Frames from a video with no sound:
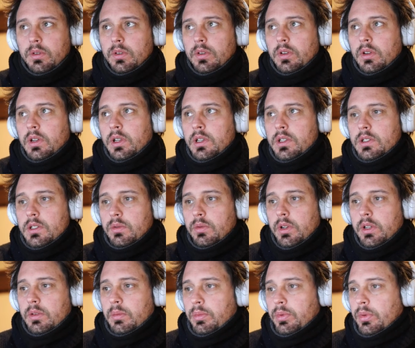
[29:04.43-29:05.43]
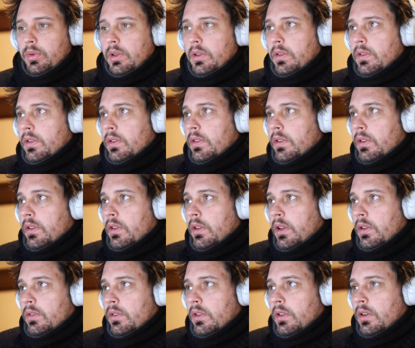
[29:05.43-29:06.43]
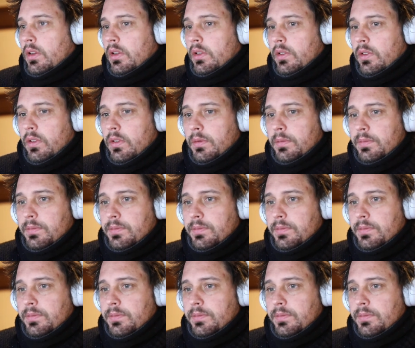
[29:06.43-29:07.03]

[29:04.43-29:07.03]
an easy way to print out to the console.